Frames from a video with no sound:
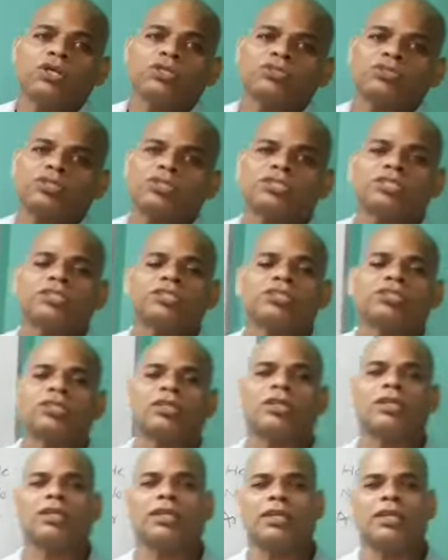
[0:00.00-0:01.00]
So it is
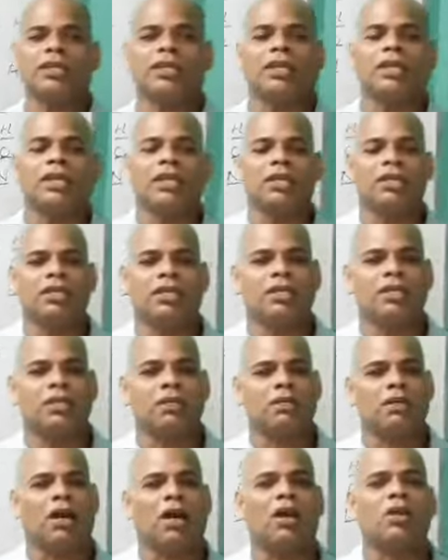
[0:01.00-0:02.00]

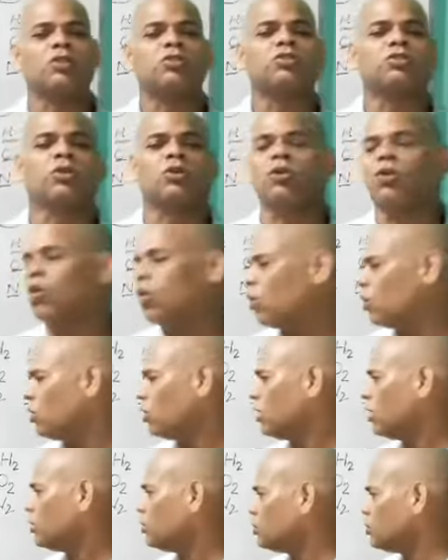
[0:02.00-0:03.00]
also
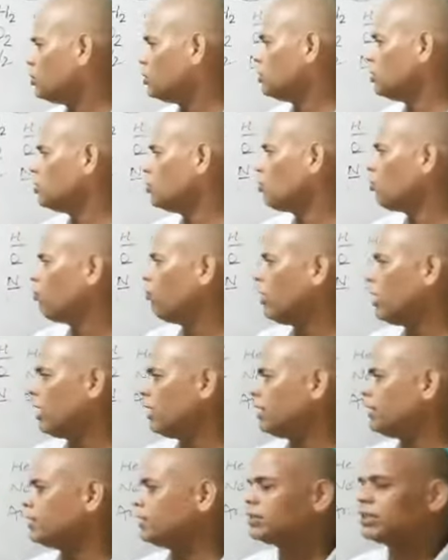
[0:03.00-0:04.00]
called zero
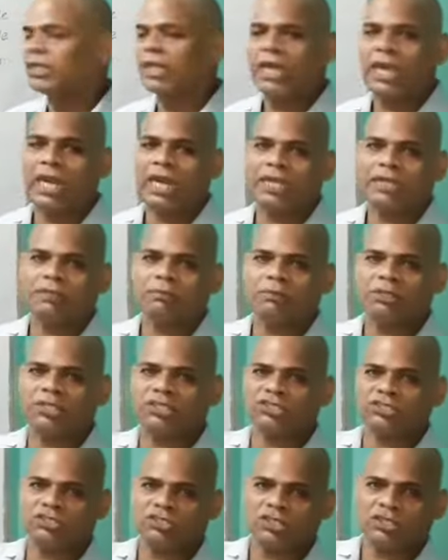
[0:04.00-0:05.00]
valent
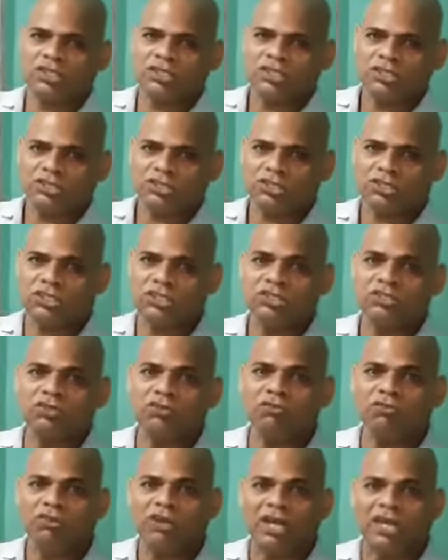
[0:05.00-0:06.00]
element.
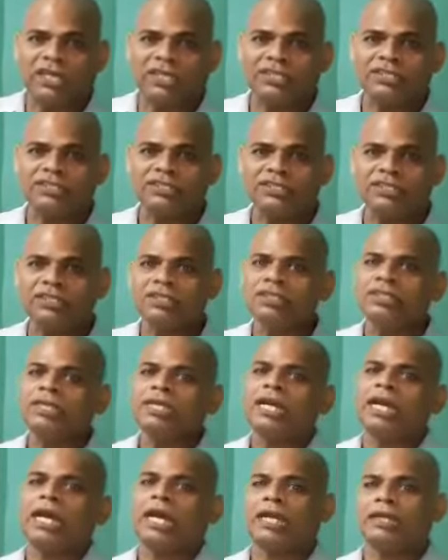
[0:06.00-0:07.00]
Zero valent
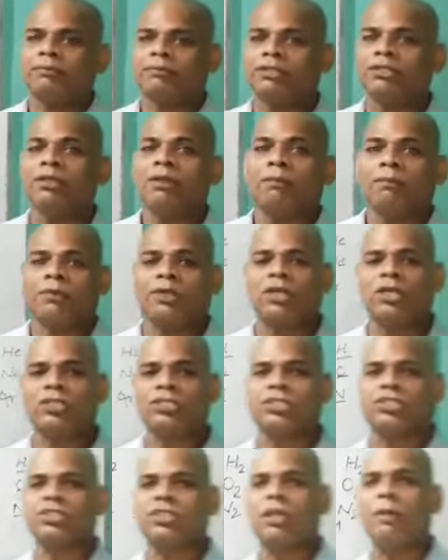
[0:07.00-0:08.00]
element.
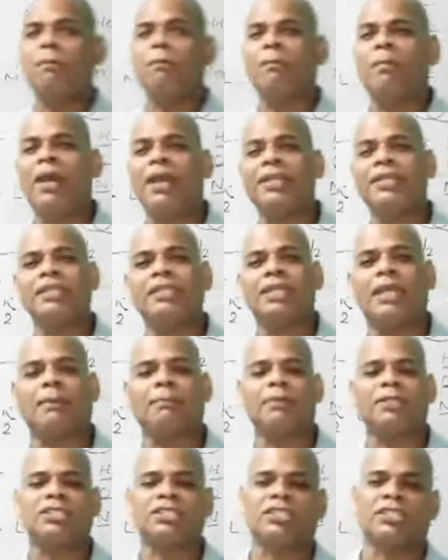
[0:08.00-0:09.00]
because its combining
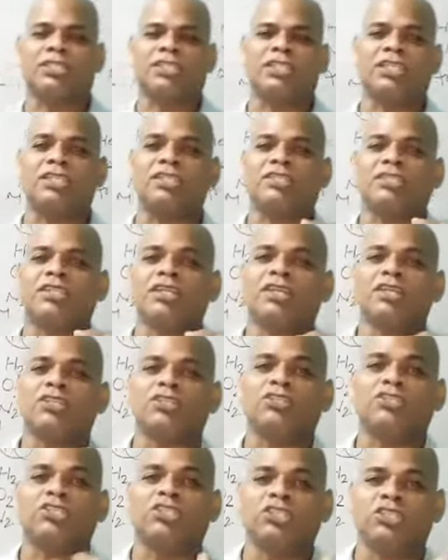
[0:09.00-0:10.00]
capacity is
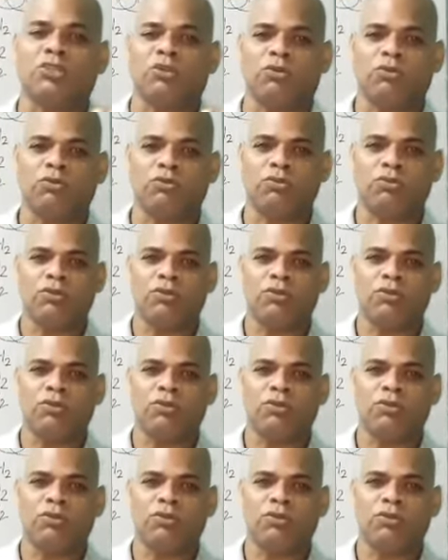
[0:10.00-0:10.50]
0.